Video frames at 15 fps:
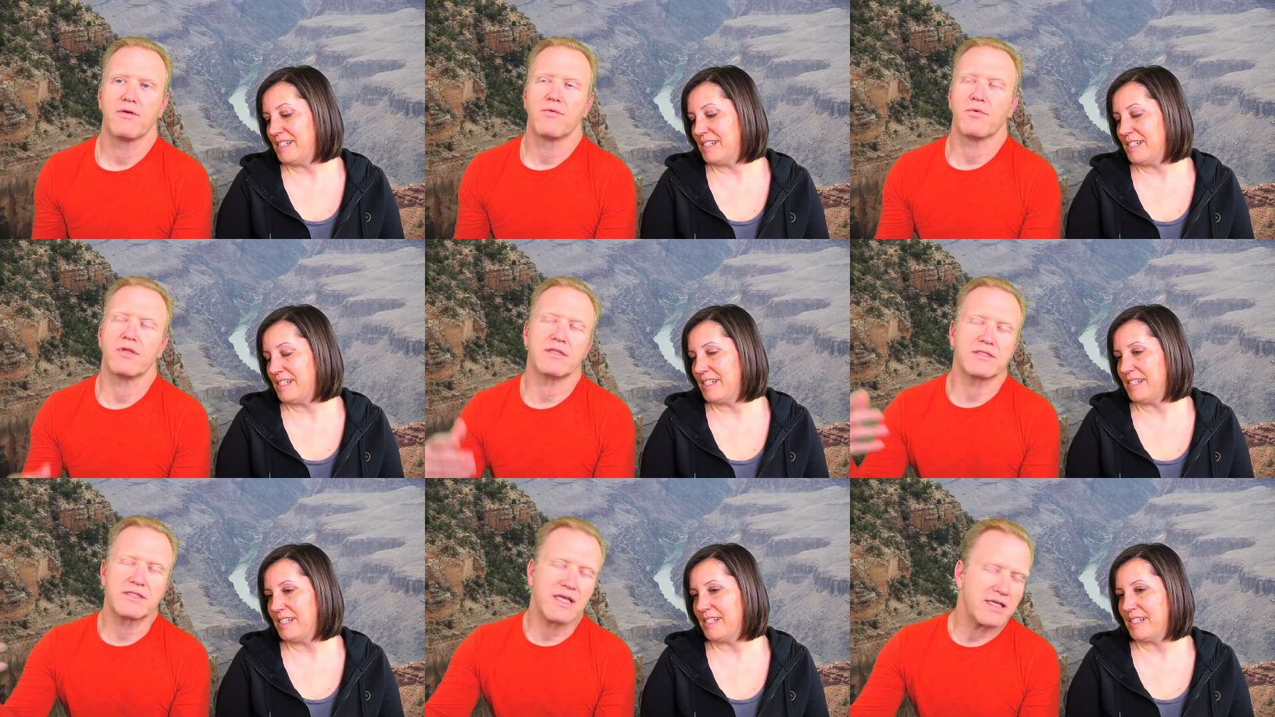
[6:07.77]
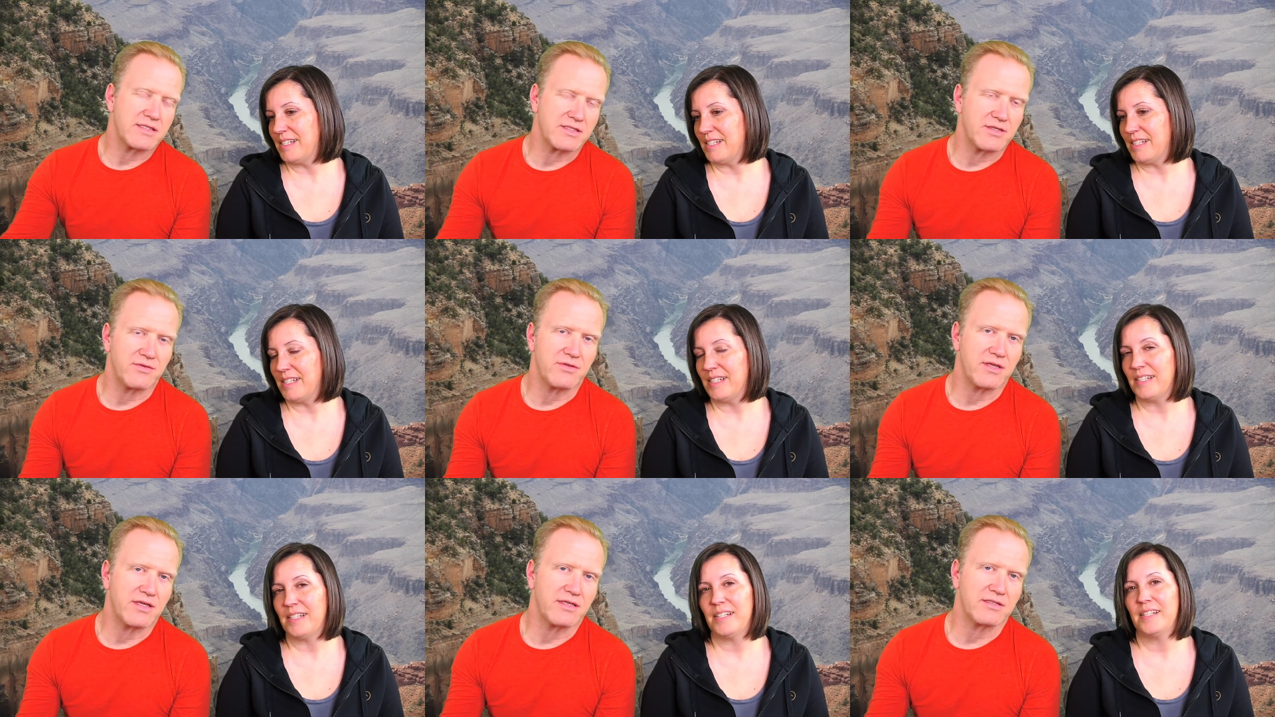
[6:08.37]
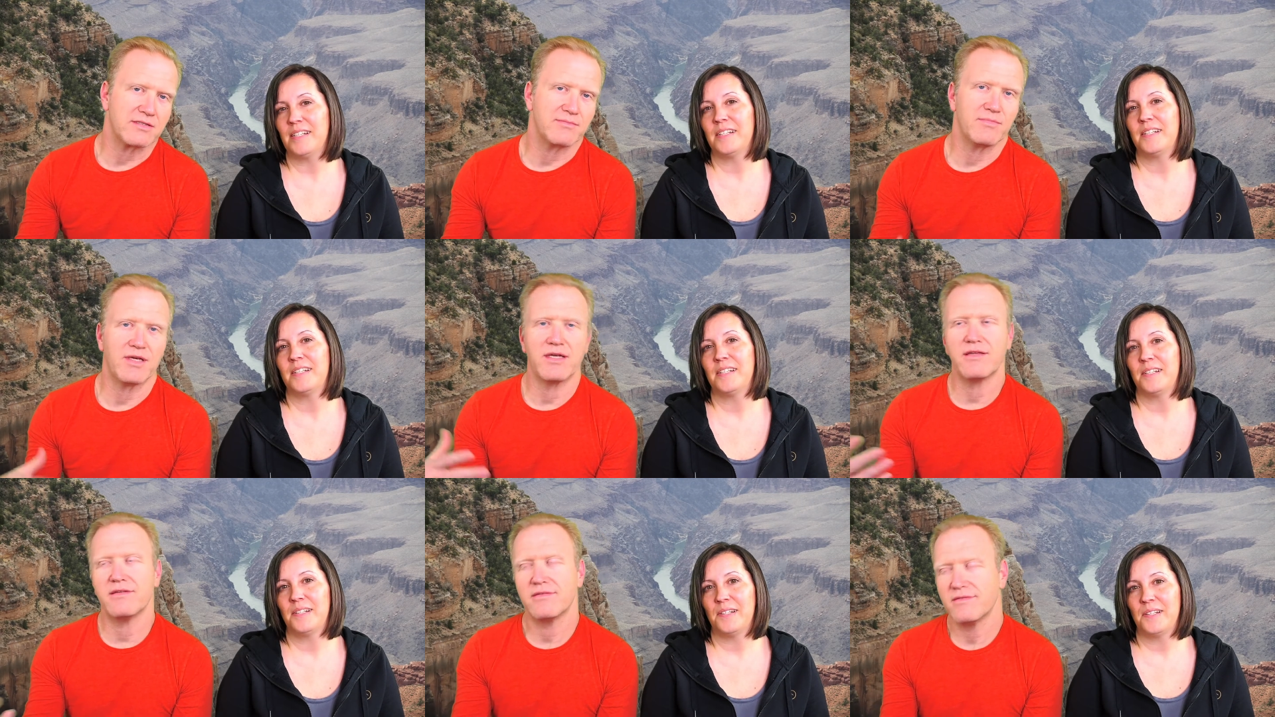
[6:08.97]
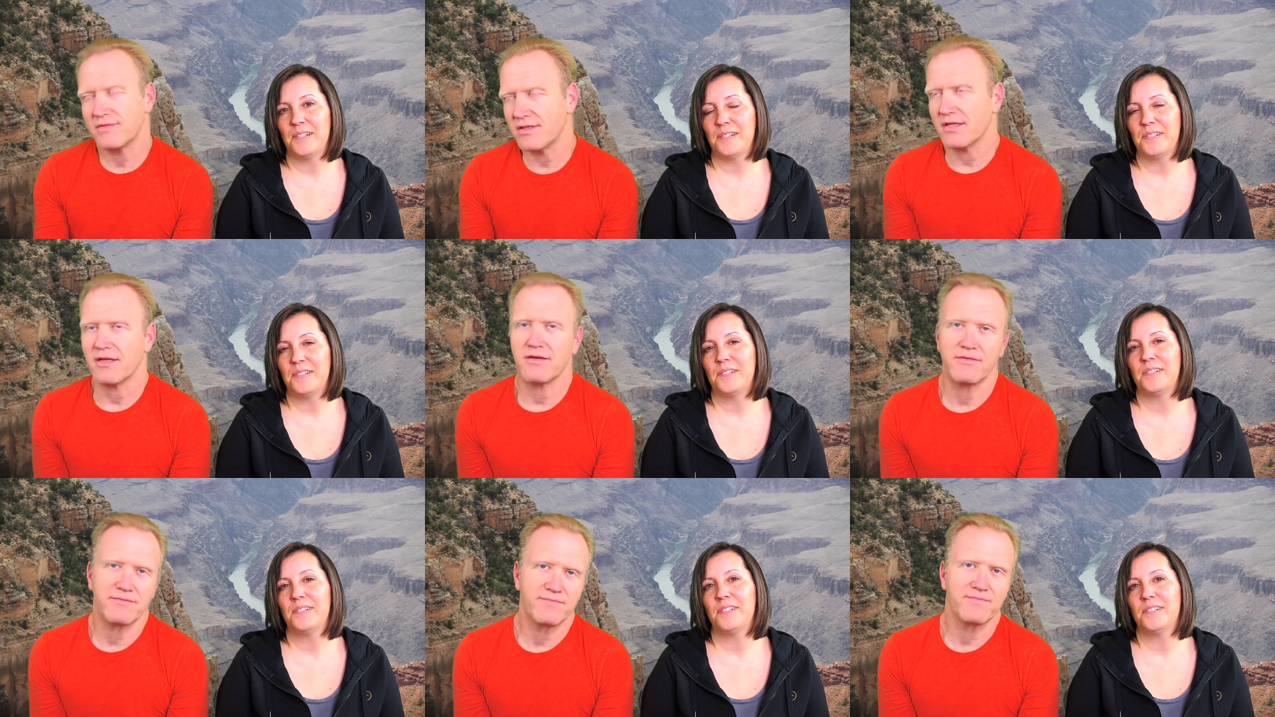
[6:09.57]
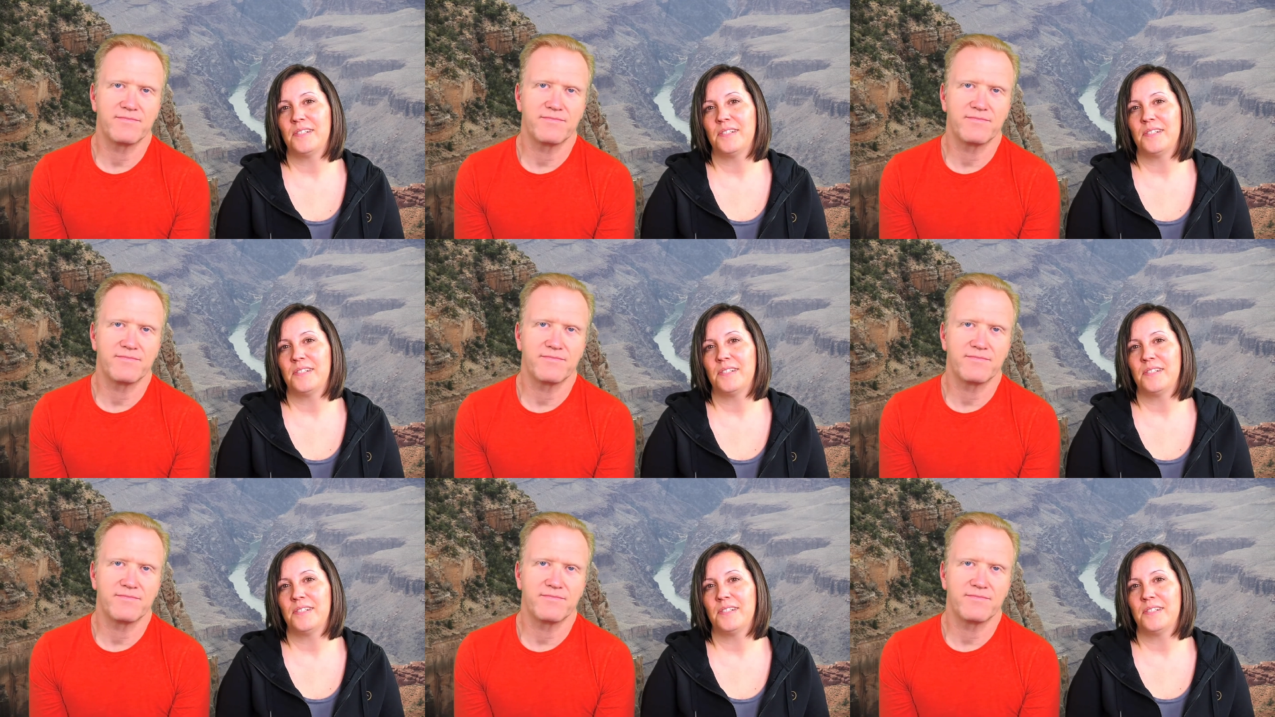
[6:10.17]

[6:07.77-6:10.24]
Speaker 1: well, it says do this, but you know,